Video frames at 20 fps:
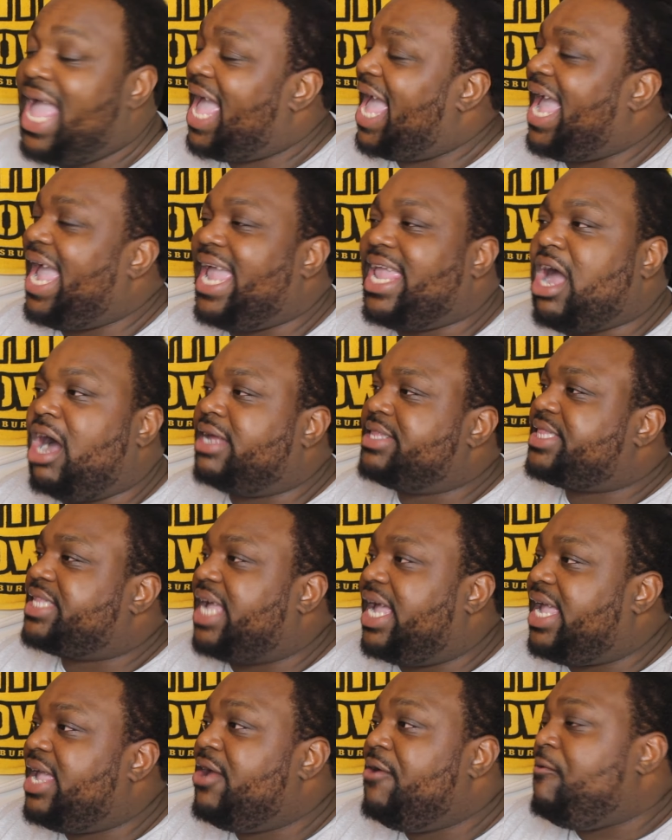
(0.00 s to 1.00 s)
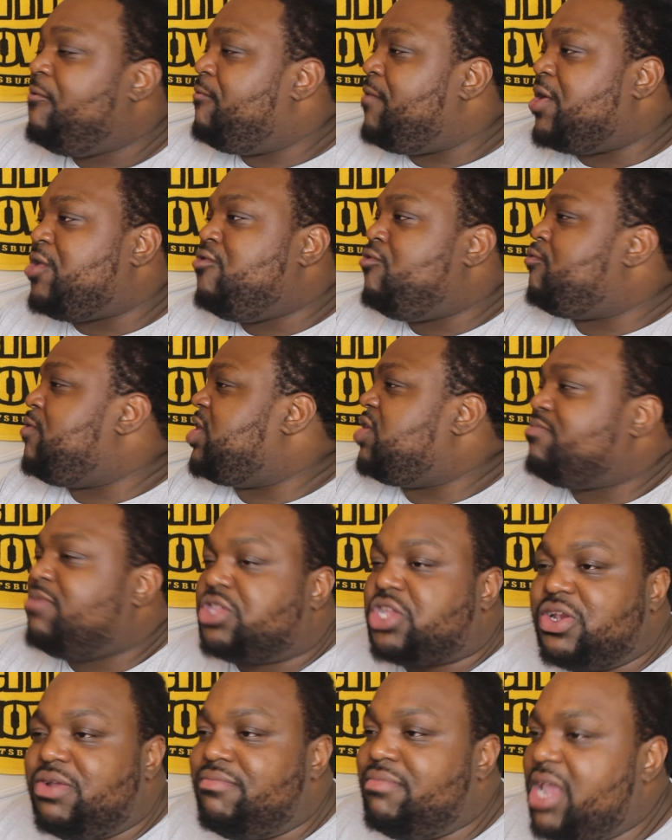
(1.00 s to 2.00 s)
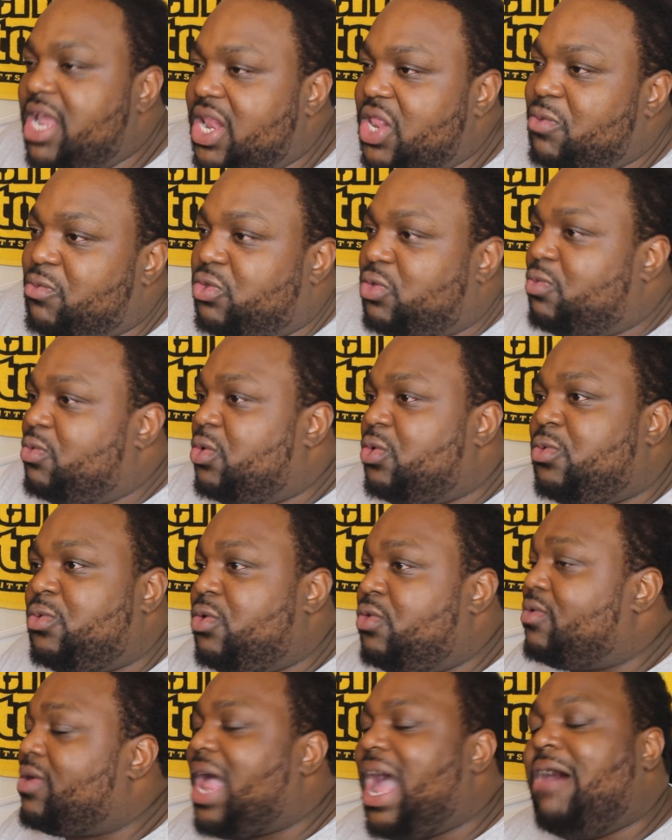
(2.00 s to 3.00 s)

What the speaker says: And y'all say, well, you reaching out to the media with the rule.